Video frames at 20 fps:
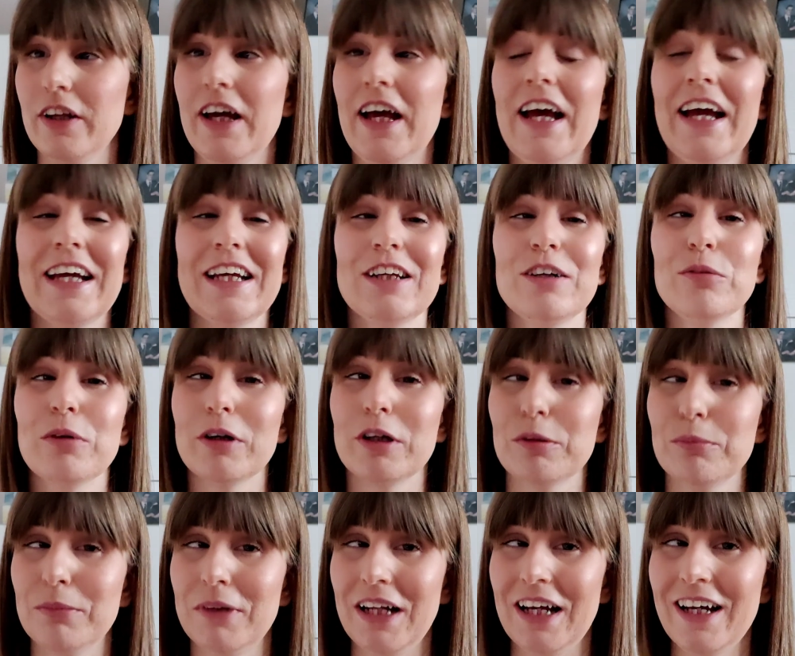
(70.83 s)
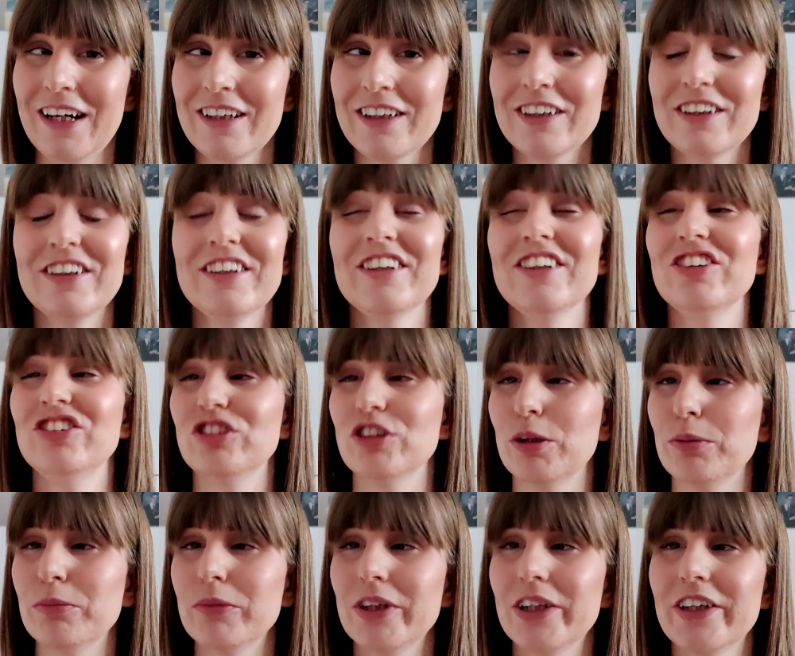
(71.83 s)
I hate wearing black
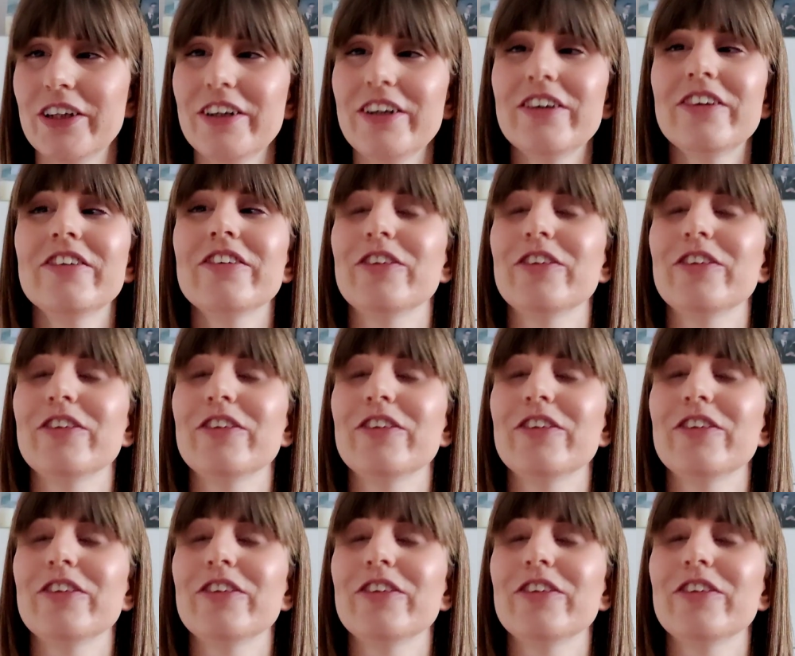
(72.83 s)
generally,